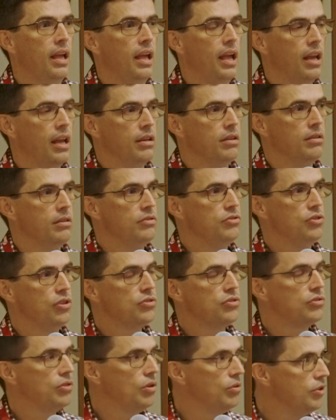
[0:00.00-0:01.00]
And
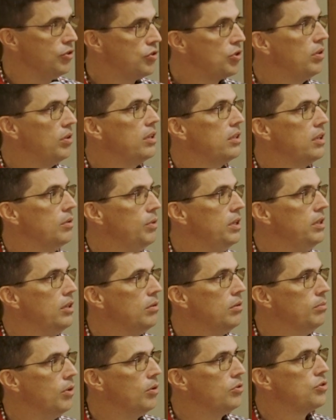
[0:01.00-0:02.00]
just so in trucking, we
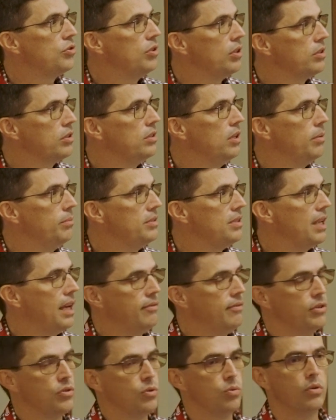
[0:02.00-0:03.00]
know most trucking companies
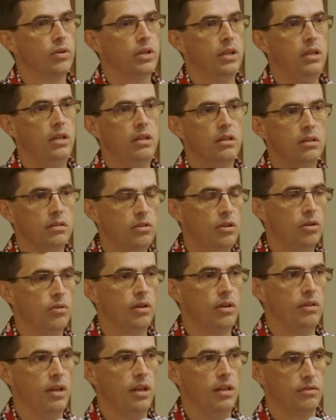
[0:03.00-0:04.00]
have a 20,
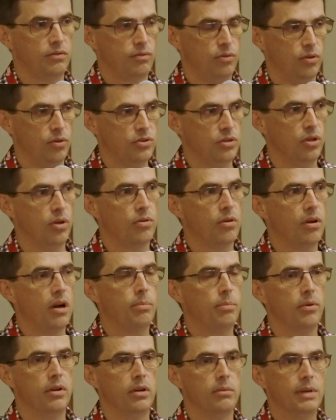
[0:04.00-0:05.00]
as far as an
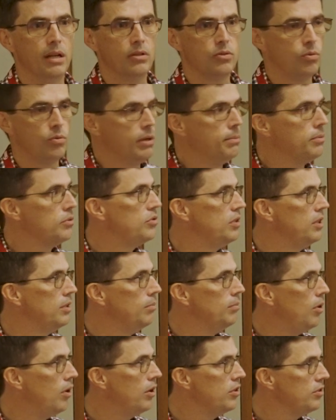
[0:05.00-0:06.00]
owner-operator, about
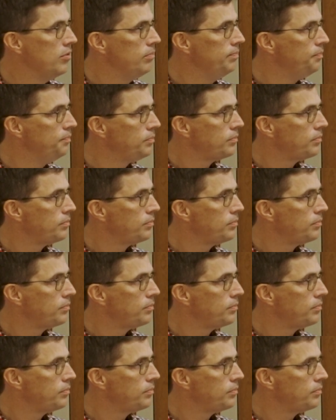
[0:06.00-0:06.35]
20% margin.